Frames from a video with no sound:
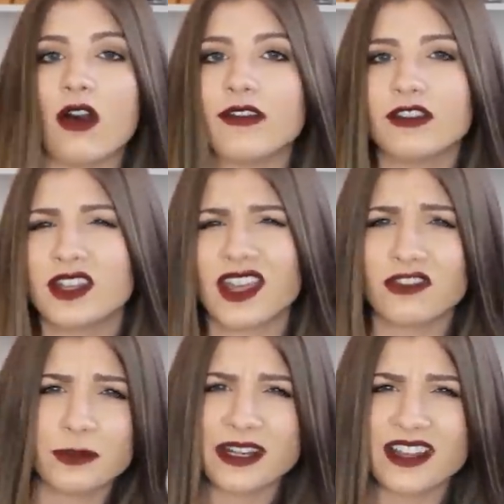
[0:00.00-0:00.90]
I feel like
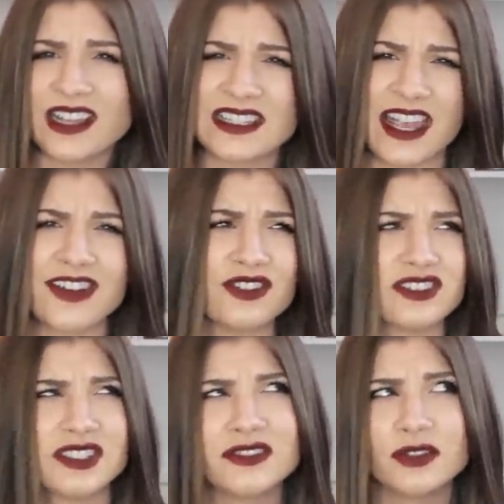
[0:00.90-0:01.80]
everybody likes
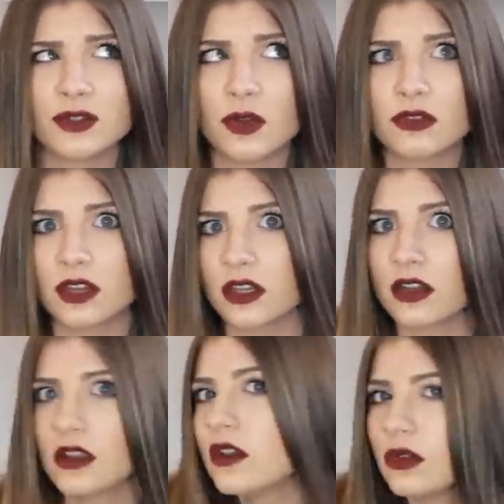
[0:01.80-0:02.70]
candles, and if you don't,
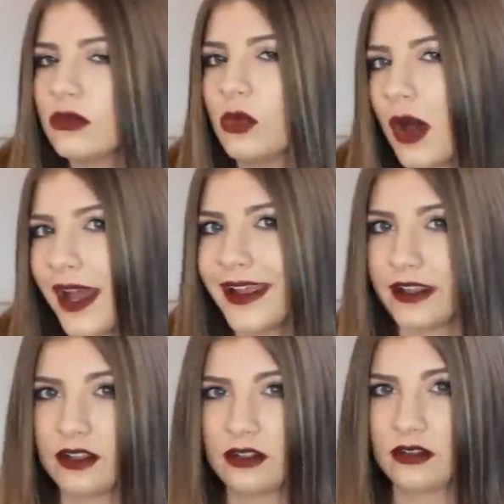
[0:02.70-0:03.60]
then
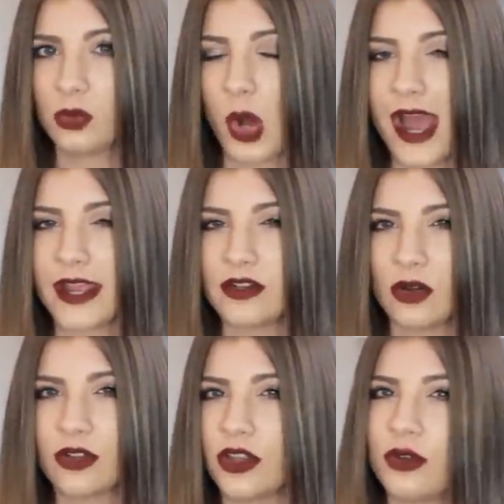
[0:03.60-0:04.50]
why? Why
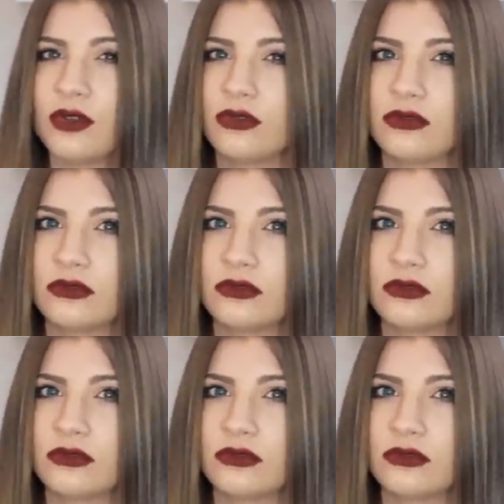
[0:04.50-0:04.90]
don't you?